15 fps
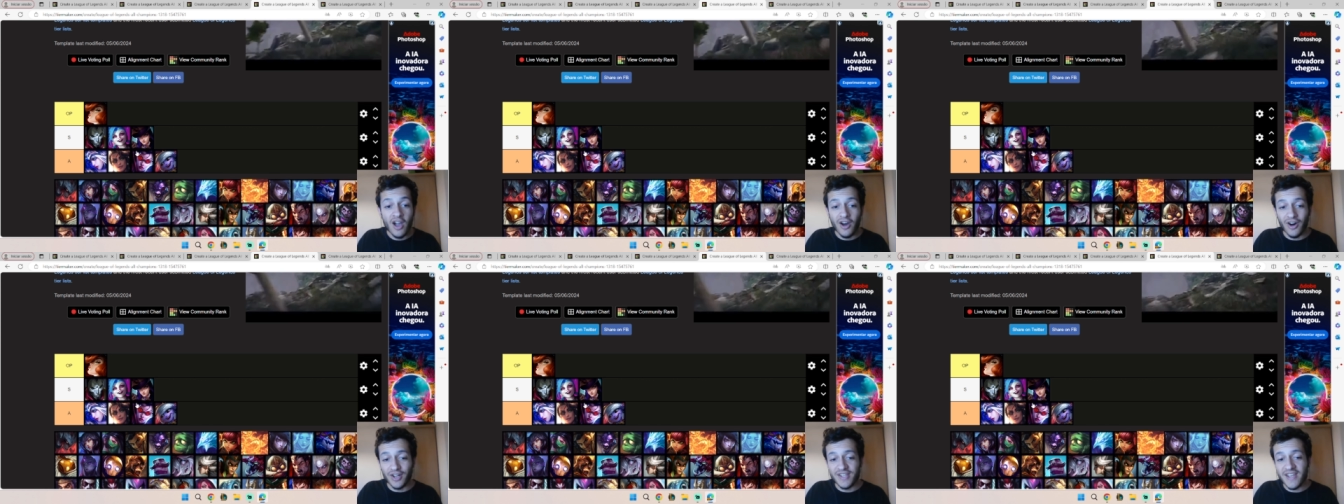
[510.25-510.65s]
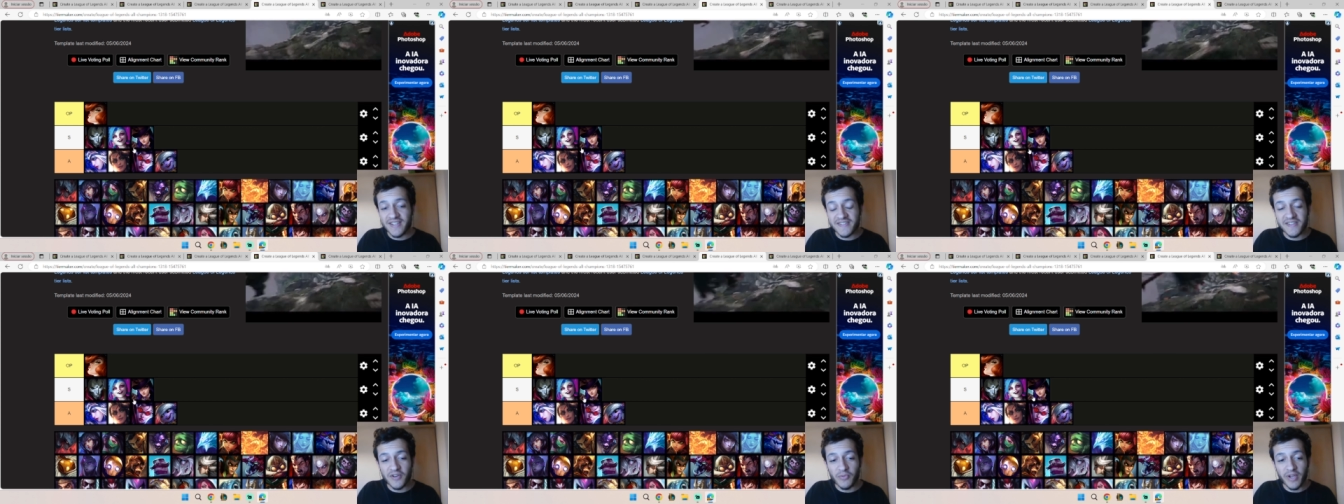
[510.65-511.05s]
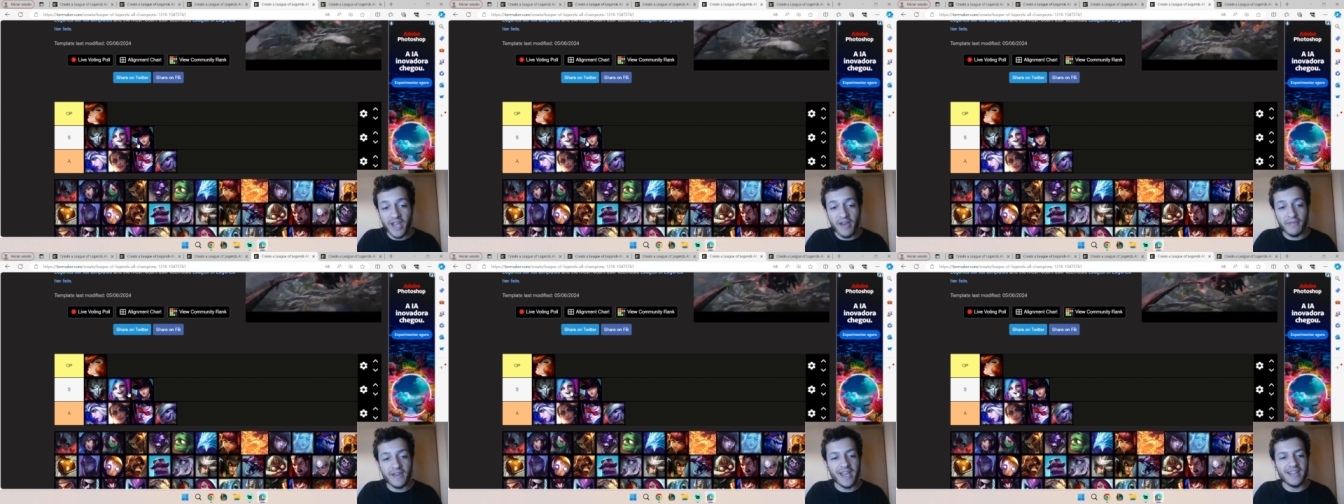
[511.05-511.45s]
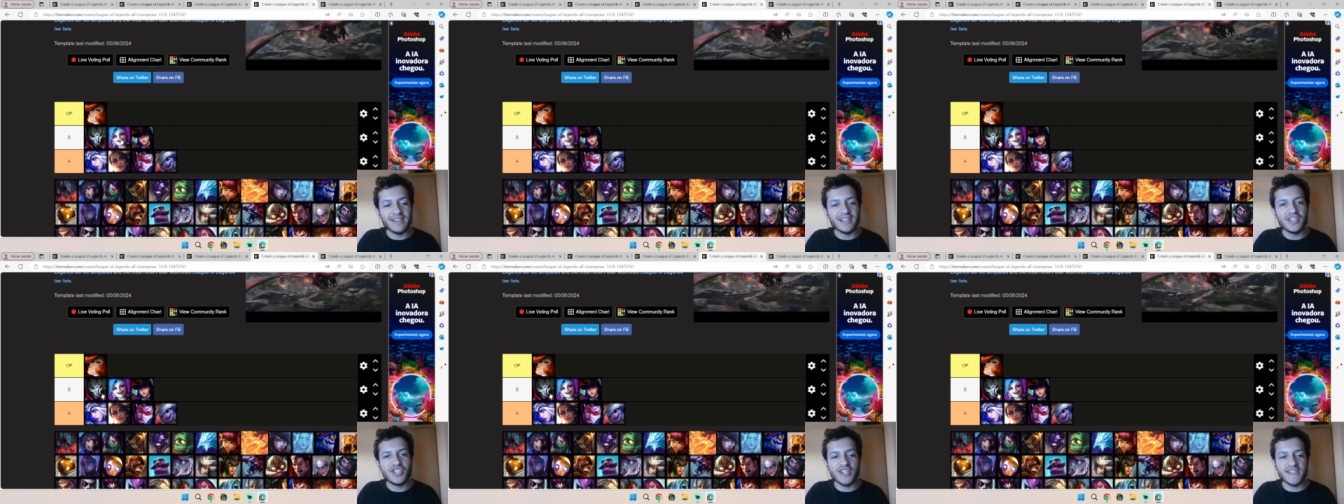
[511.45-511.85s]
On oh, the S tier, we have
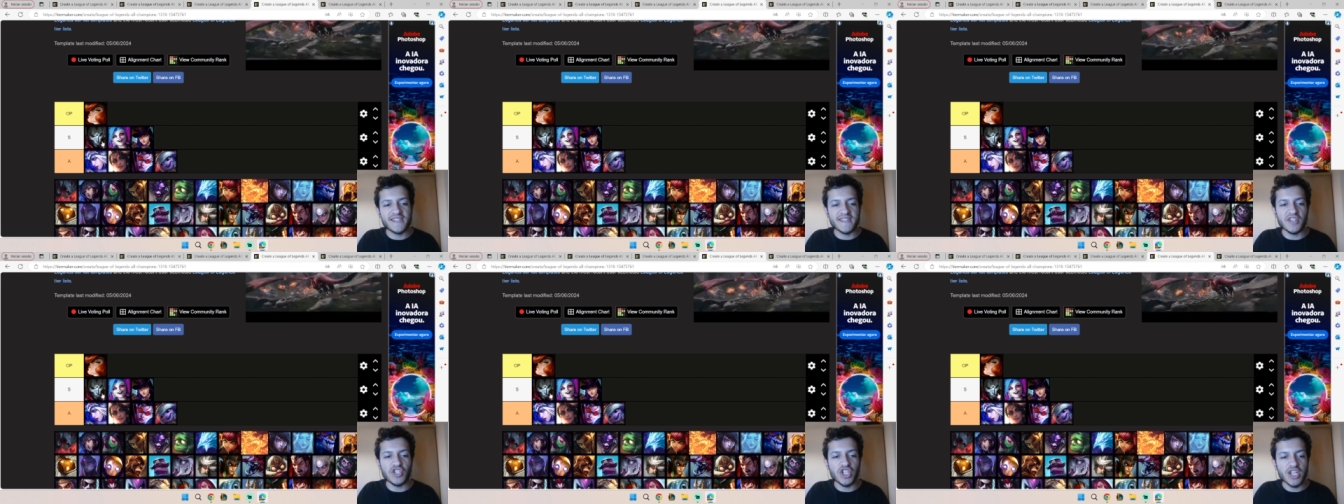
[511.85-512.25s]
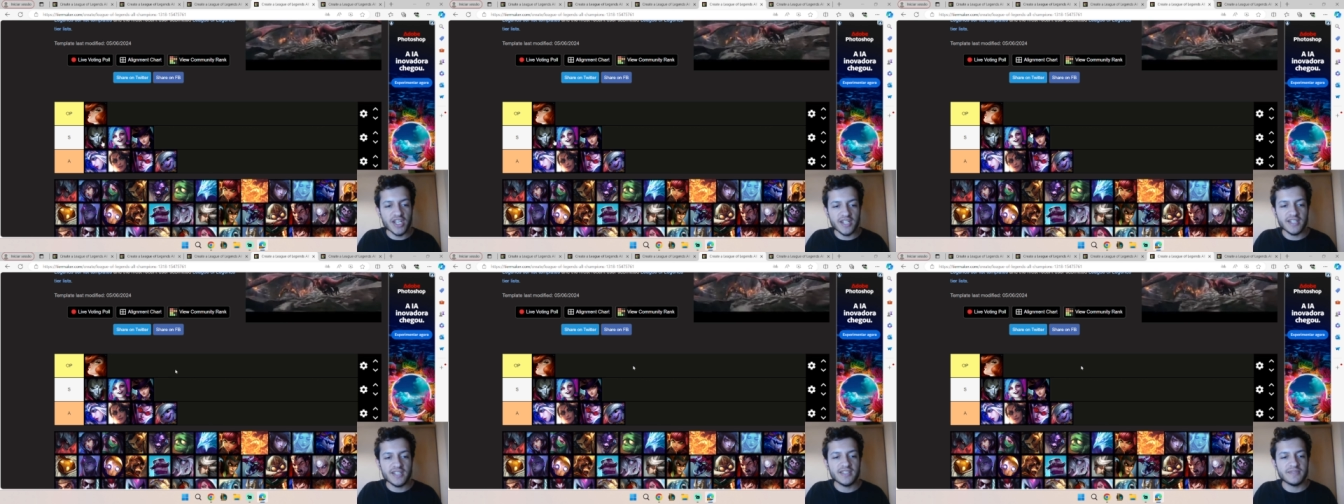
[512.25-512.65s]
Caitlyn Jinx and Jhin.